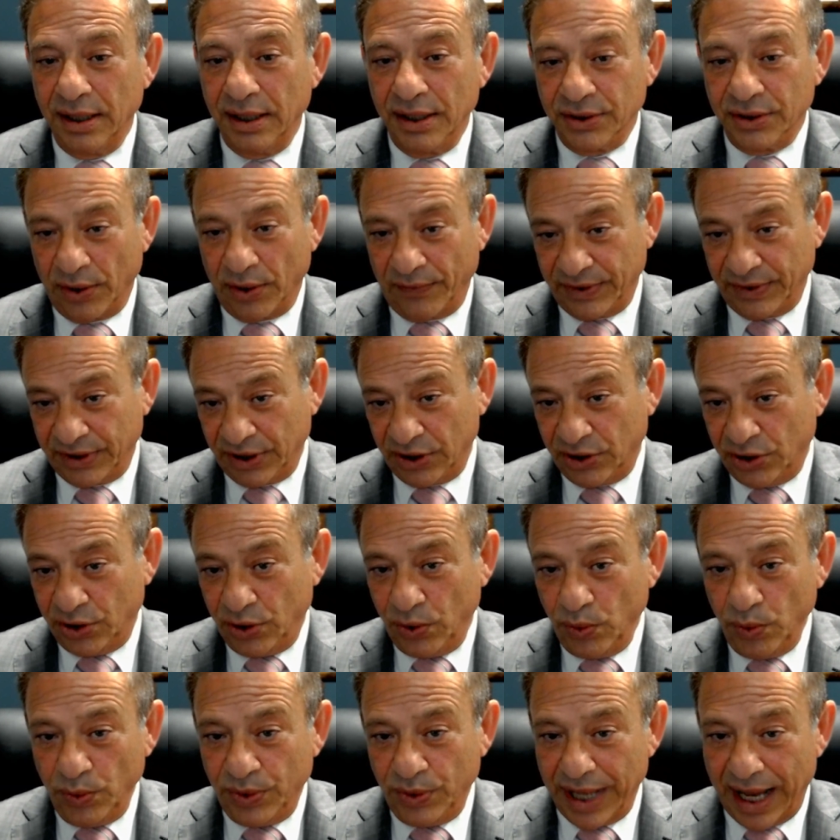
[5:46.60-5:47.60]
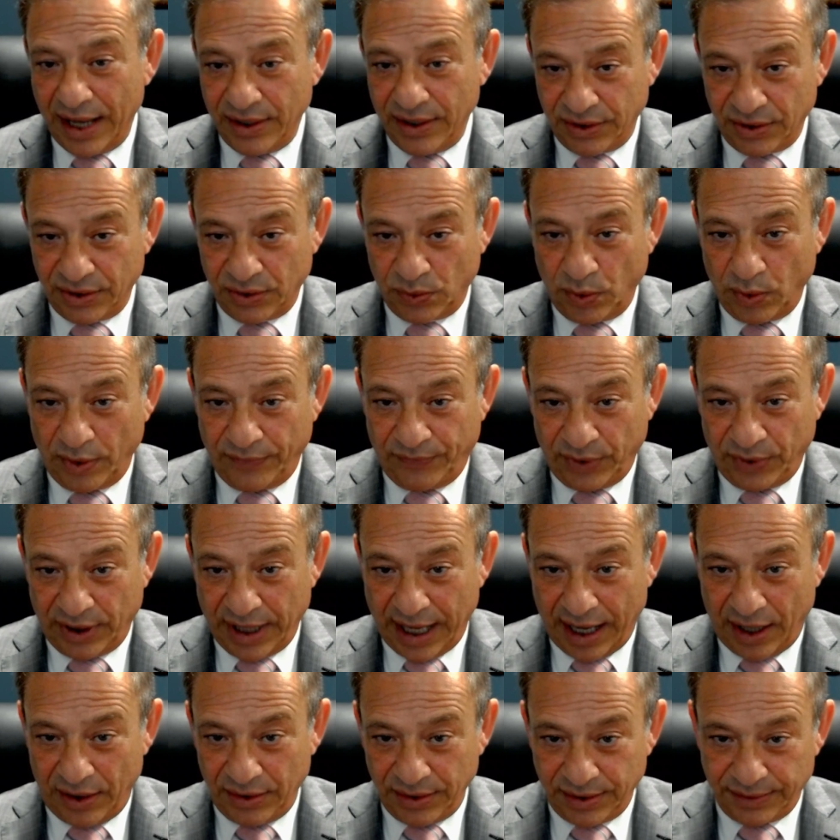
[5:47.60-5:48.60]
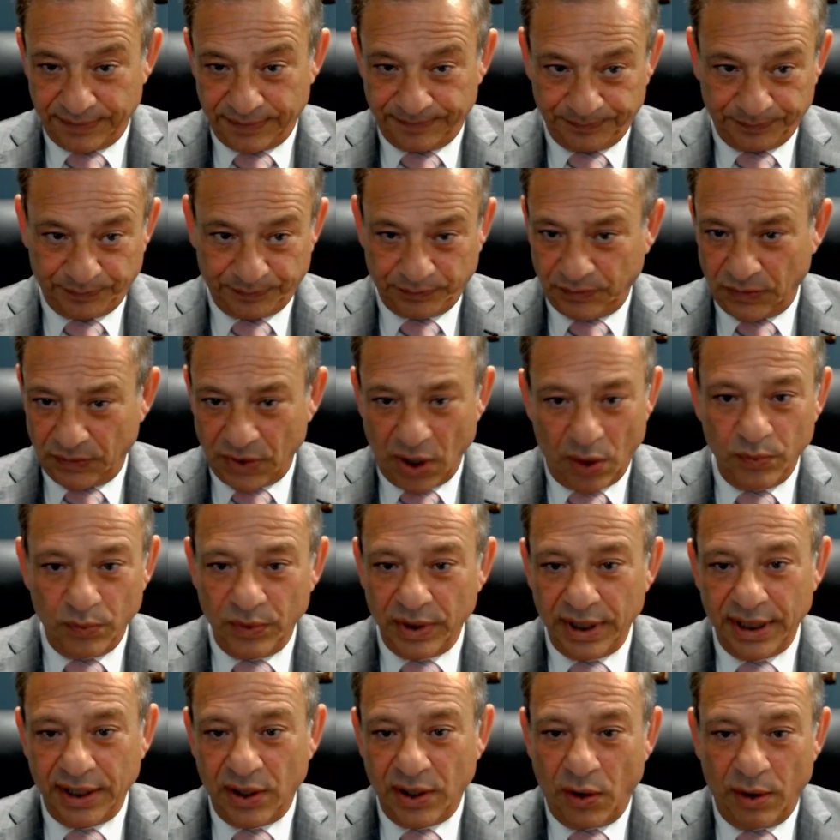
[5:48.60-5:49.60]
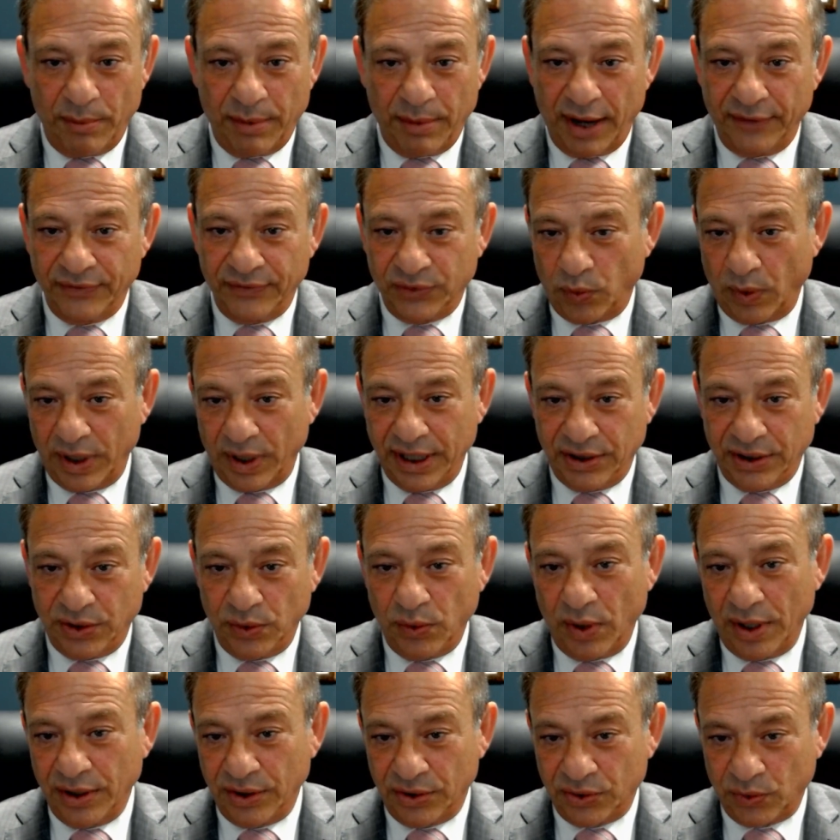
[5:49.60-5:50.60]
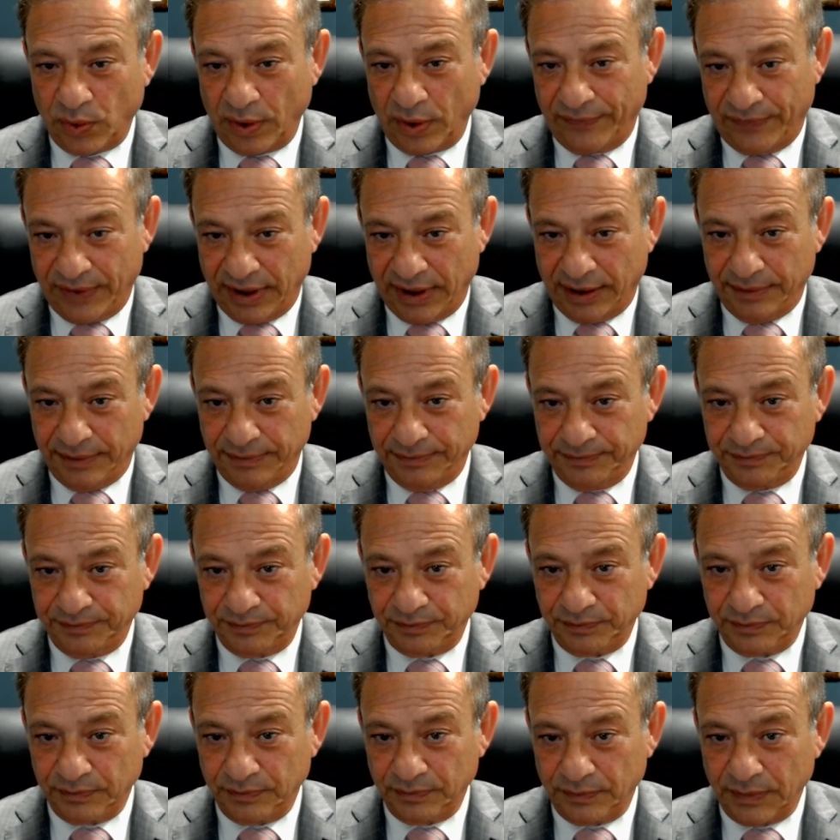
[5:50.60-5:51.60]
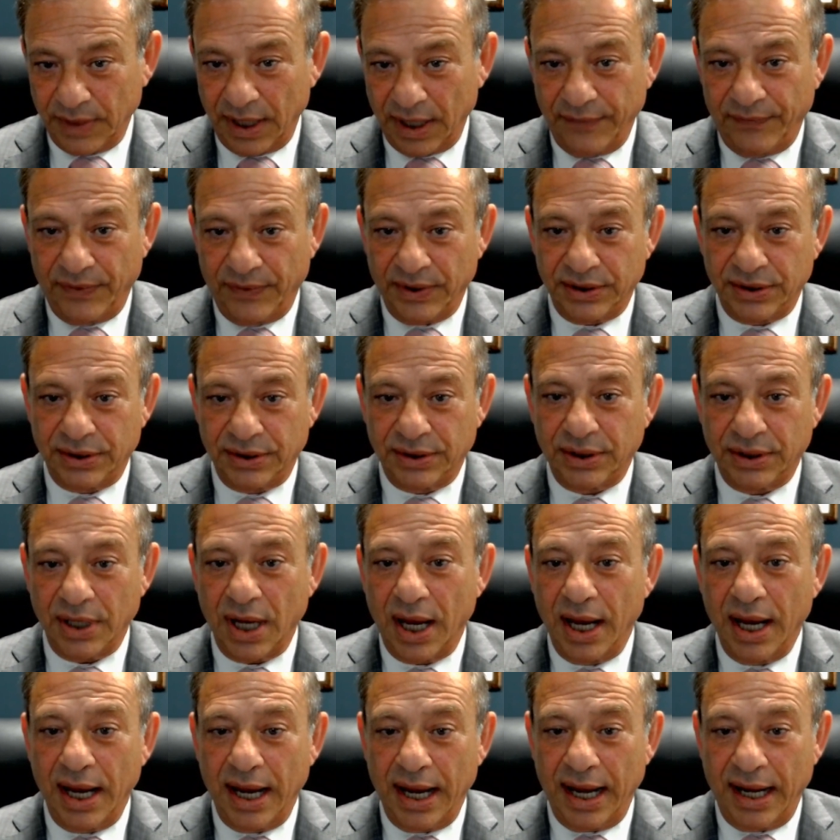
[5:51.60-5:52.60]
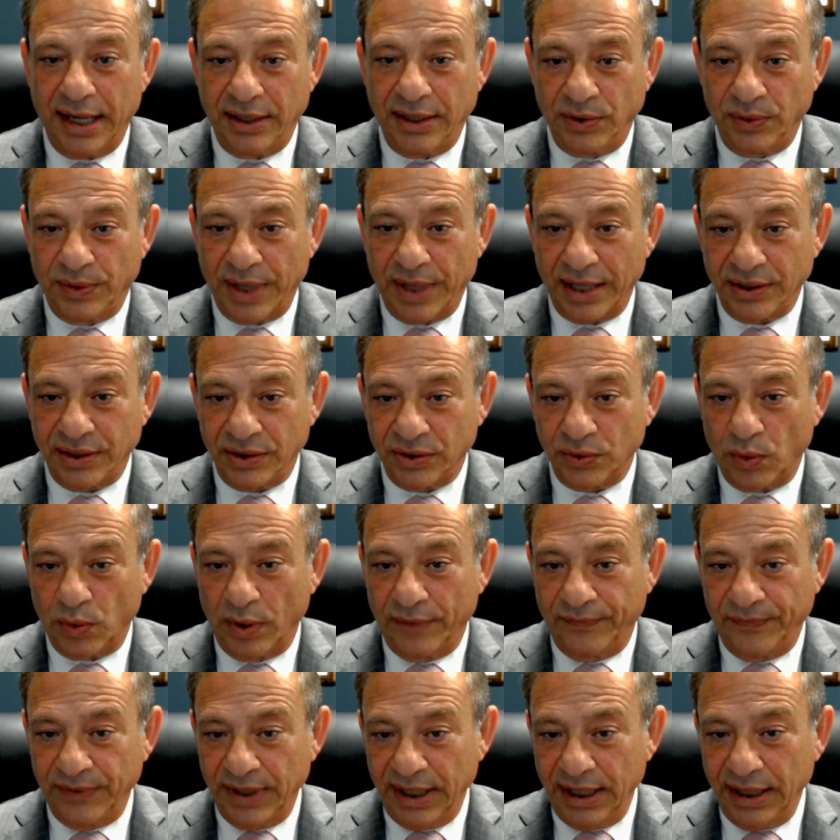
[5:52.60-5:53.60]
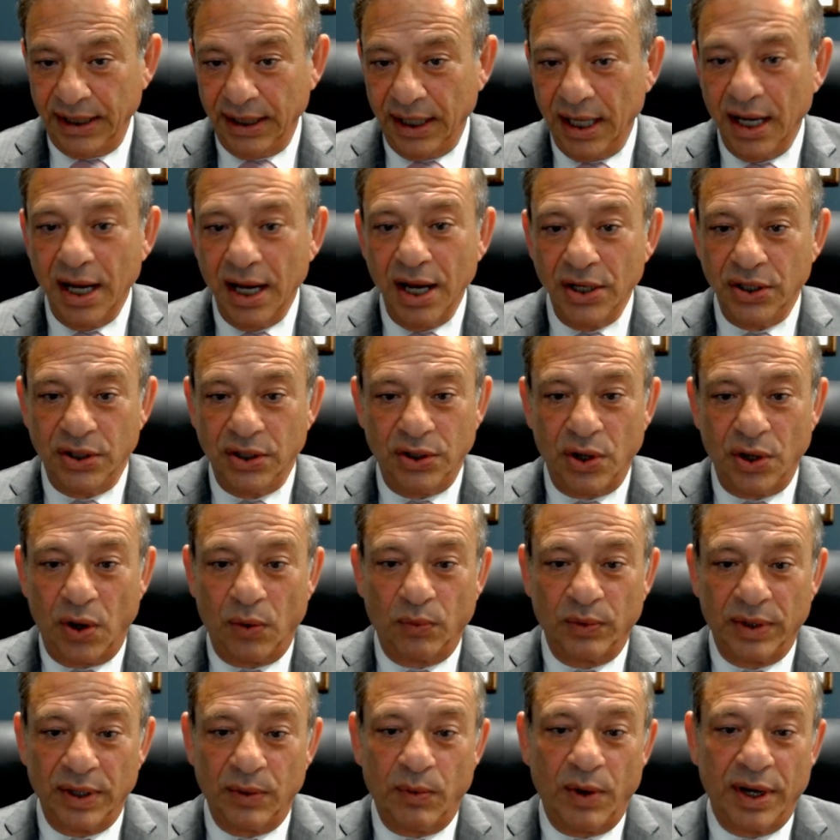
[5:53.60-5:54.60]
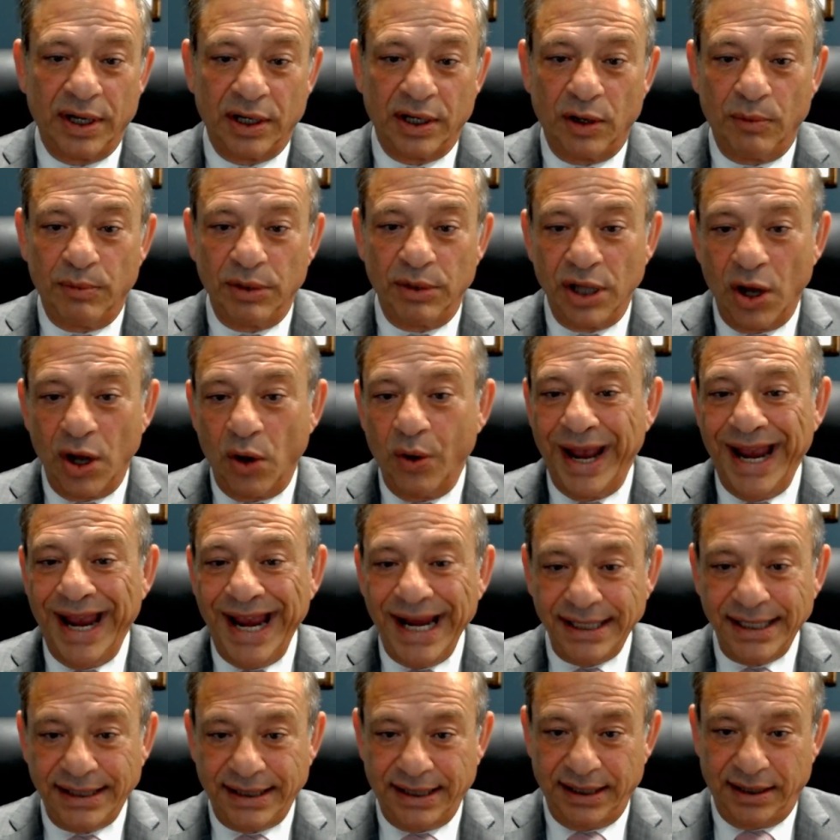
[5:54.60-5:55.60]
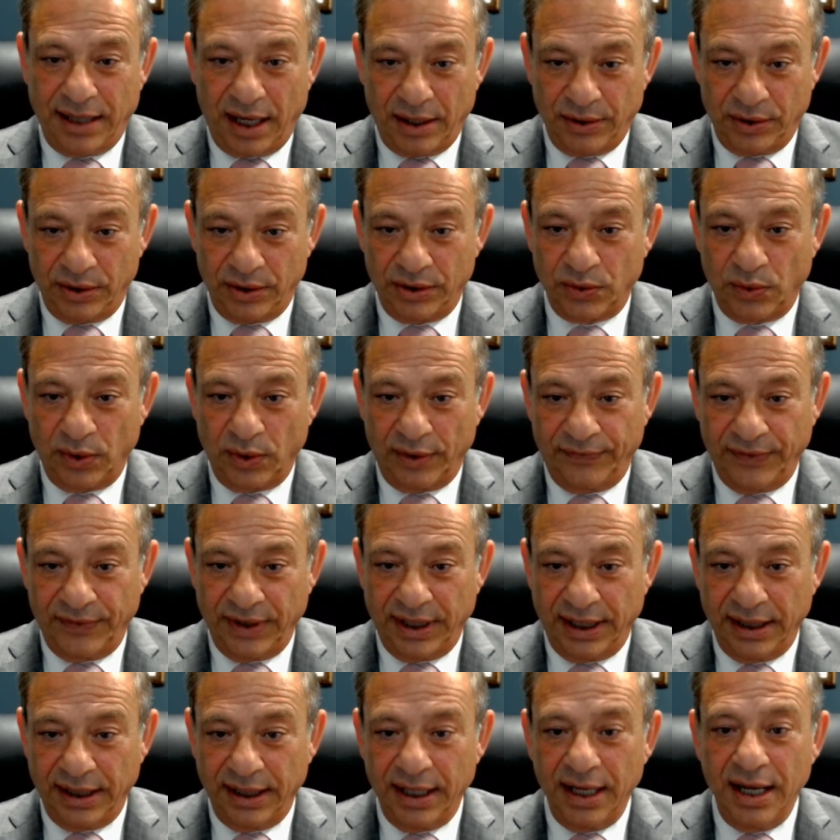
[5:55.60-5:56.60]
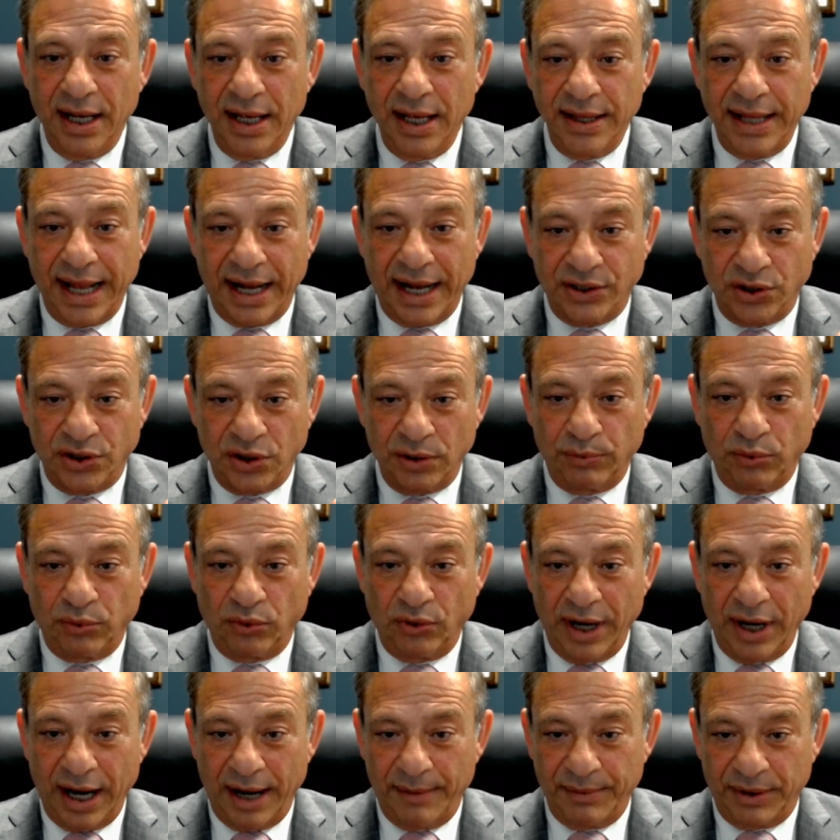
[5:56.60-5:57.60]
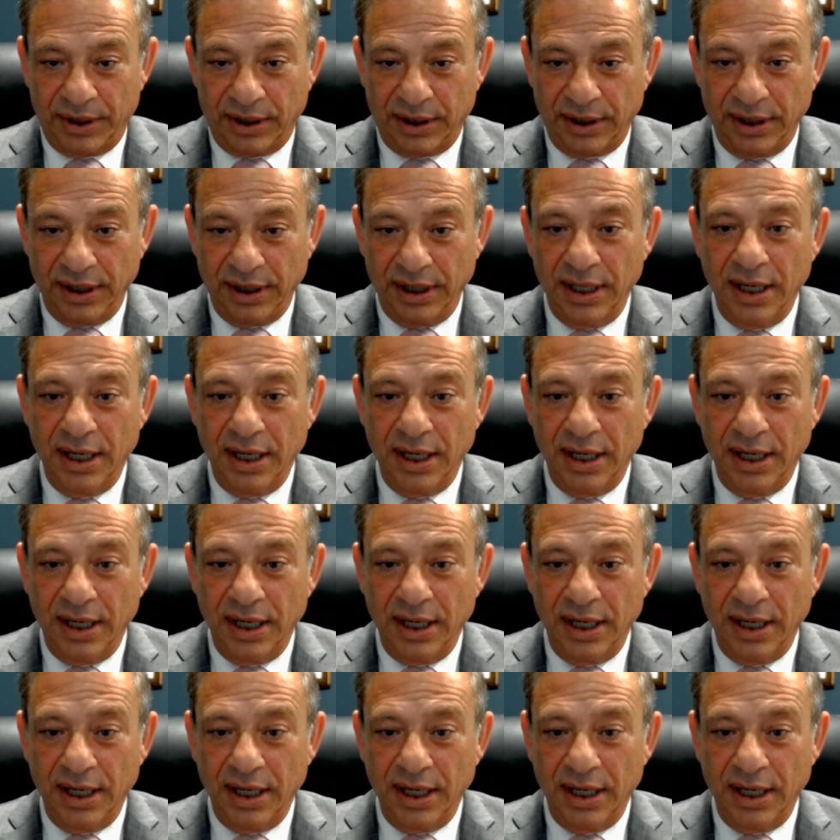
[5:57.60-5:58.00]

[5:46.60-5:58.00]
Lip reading: So if it's a 2,000 square foot house, don't really go above 2,200 square feet. If it's a 2,000 square feet, you don't really want to go below 1,800 square feet. That's your parameter.